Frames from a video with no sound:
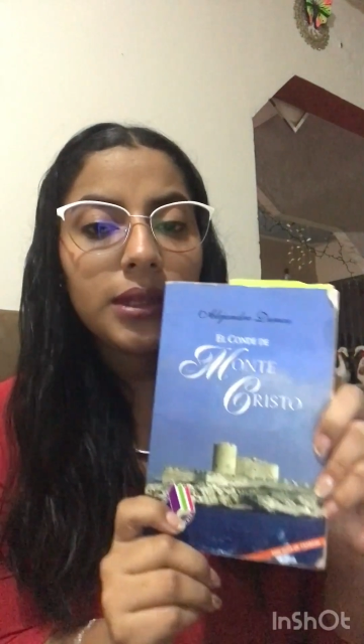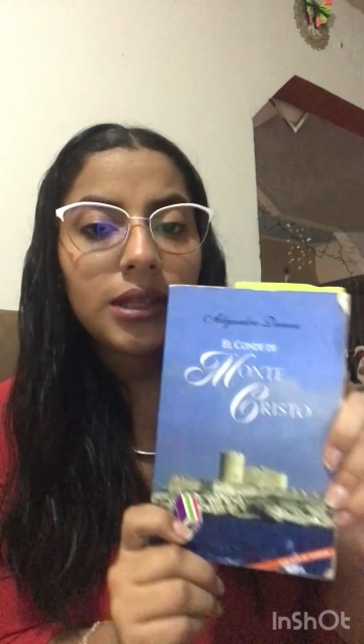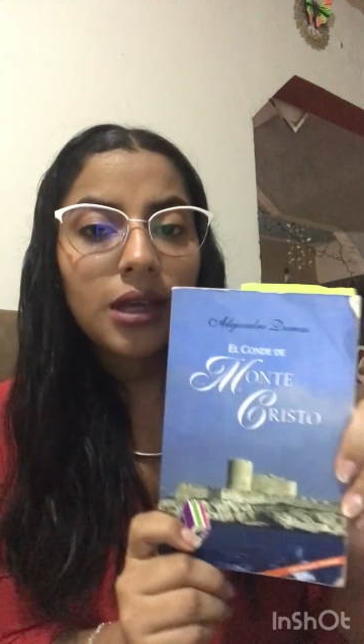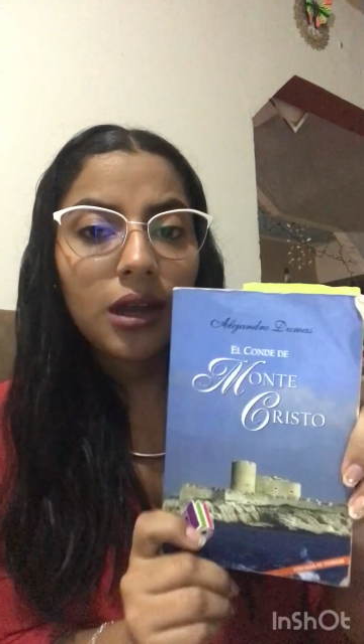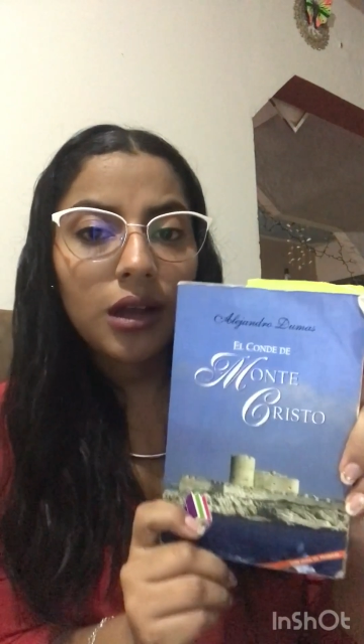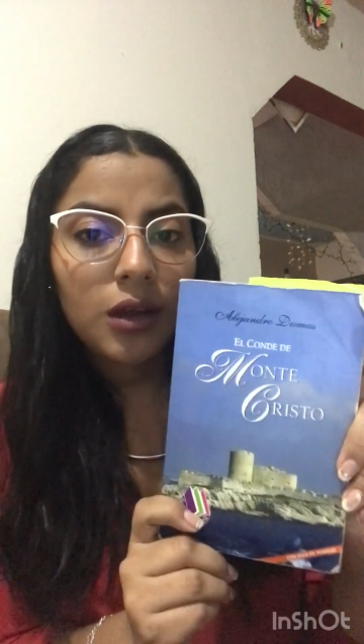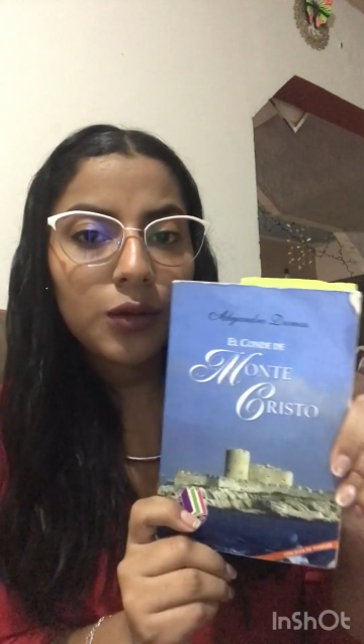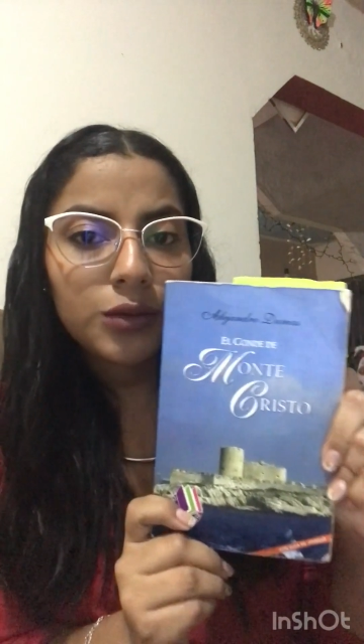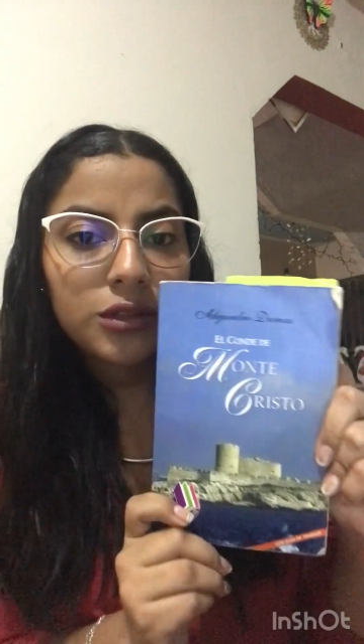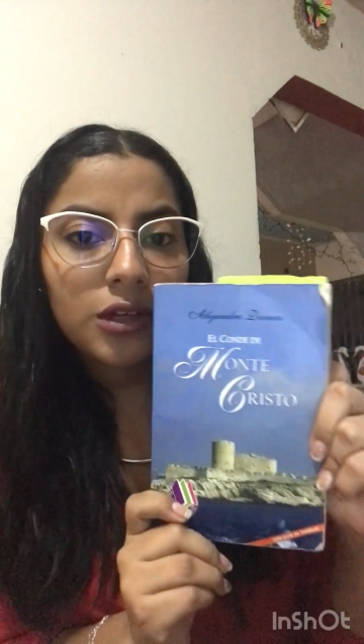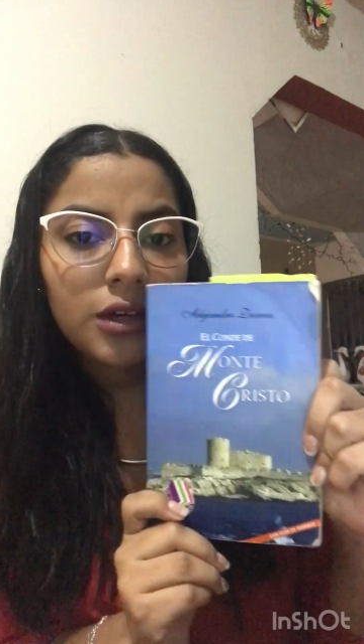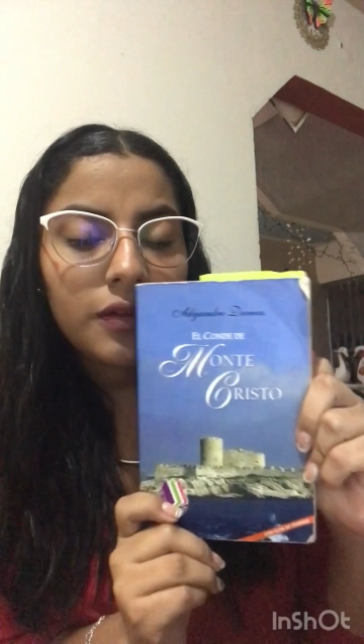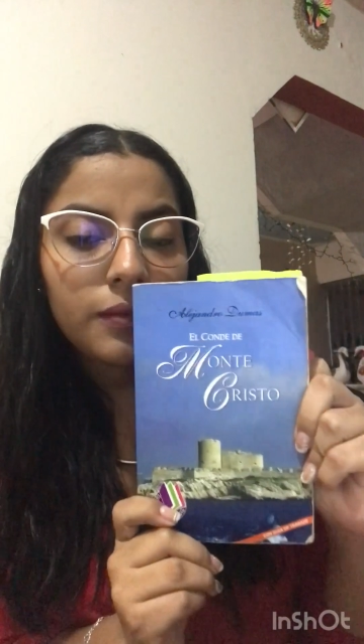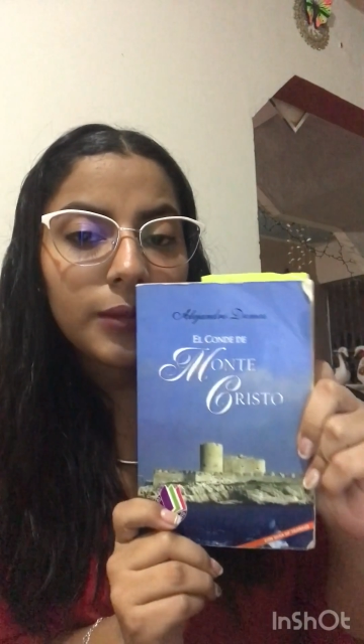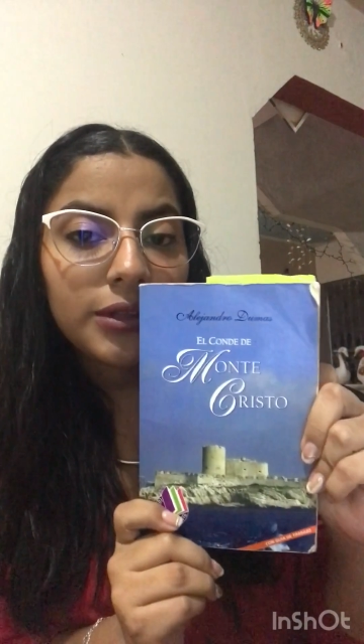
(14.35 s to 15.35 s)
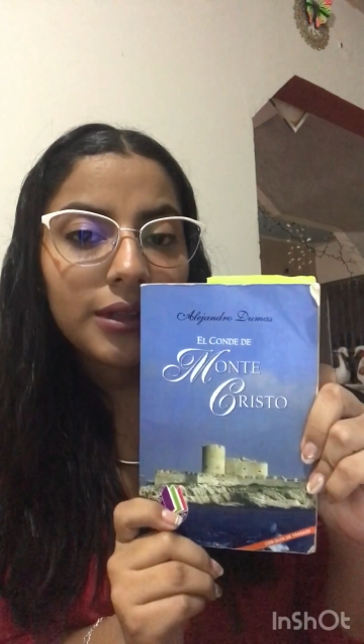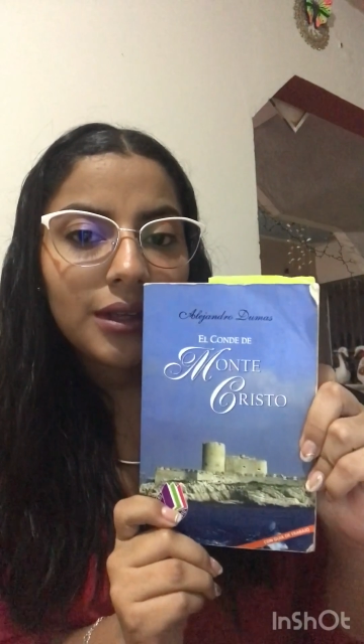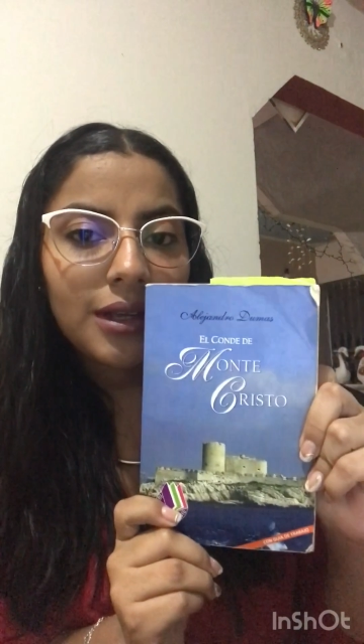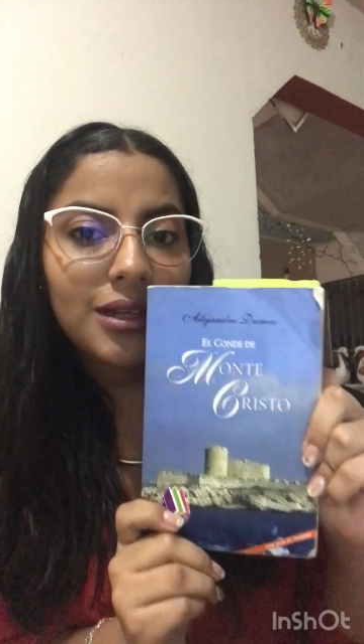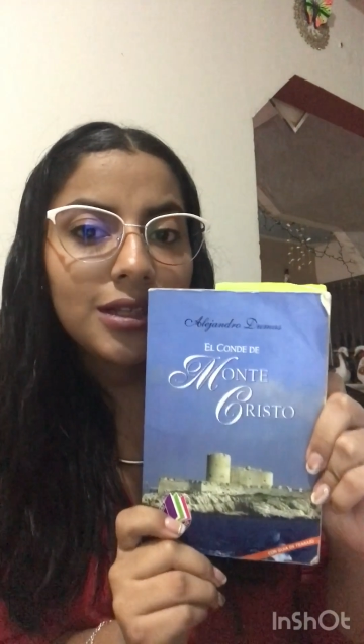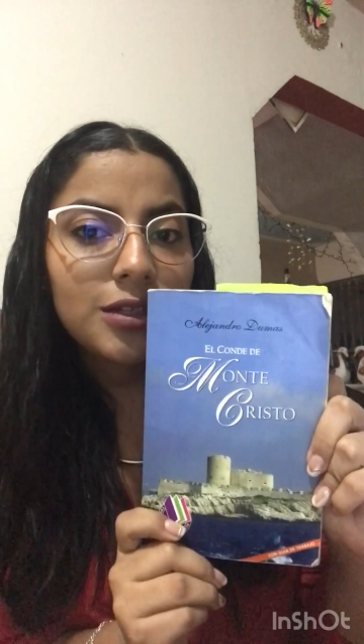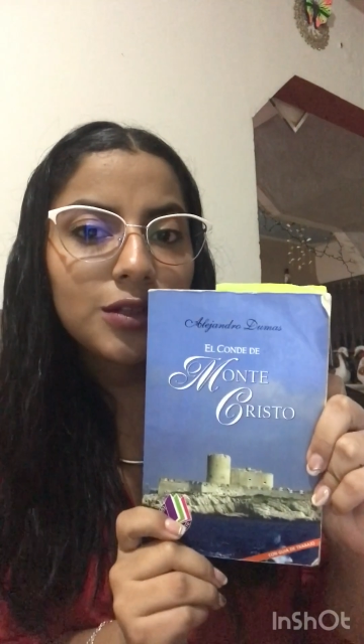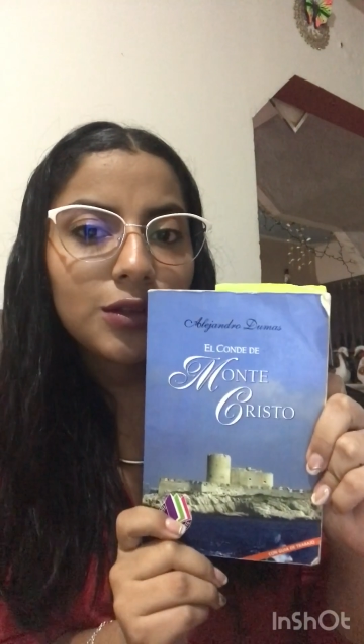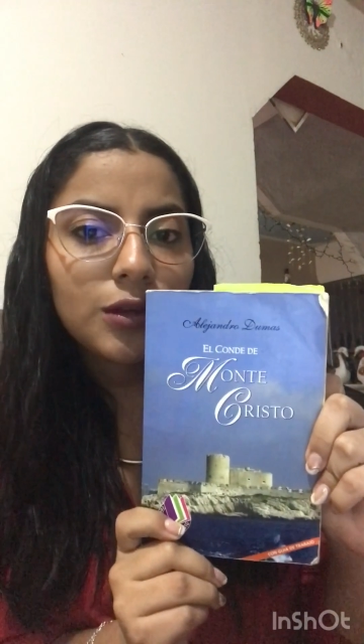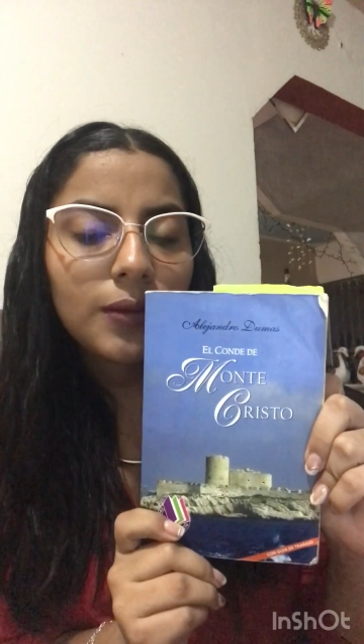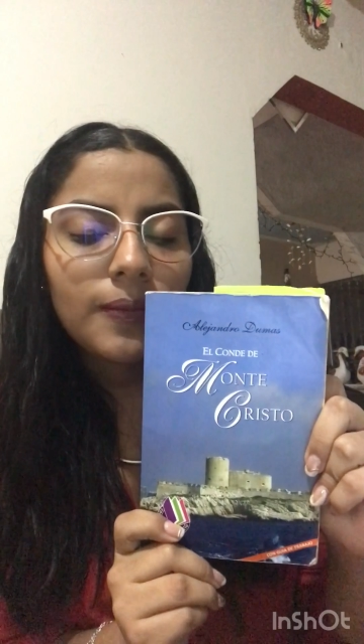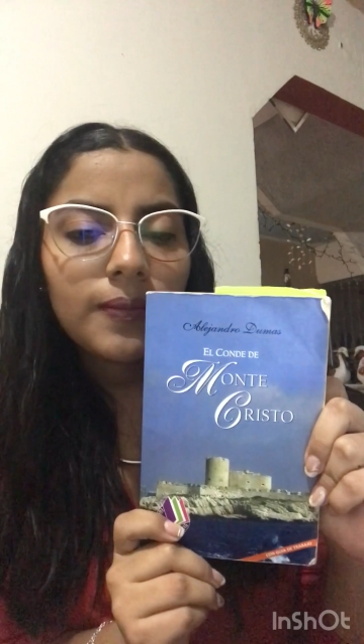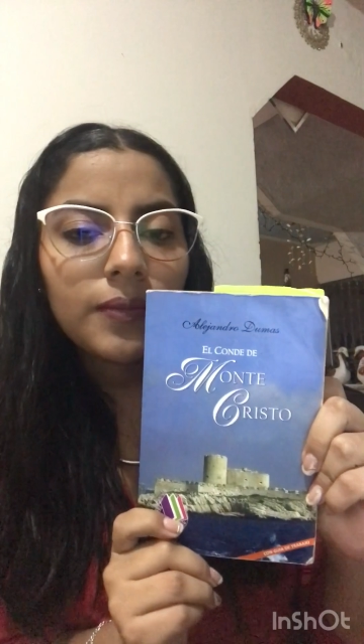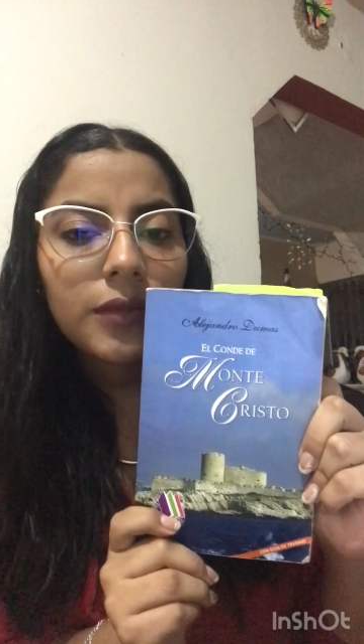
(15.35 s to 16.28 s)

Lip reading: The Count of Monte Cristo.